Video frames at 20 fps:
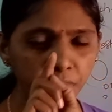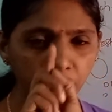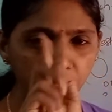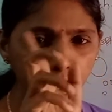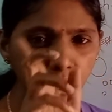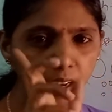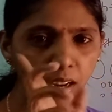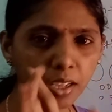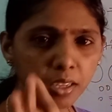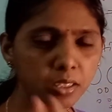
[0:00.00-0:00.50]

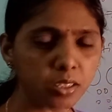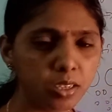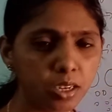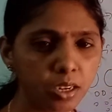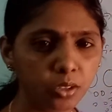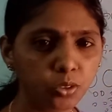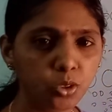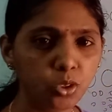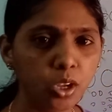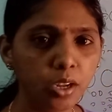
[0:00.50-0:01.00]
tail-like
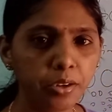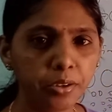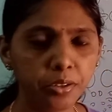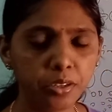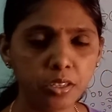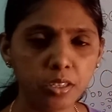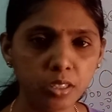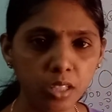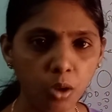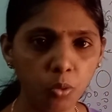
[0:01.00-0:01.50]
structure it
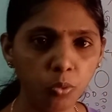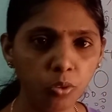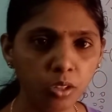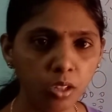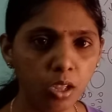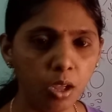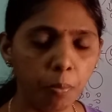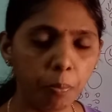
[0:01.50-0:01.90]
is now.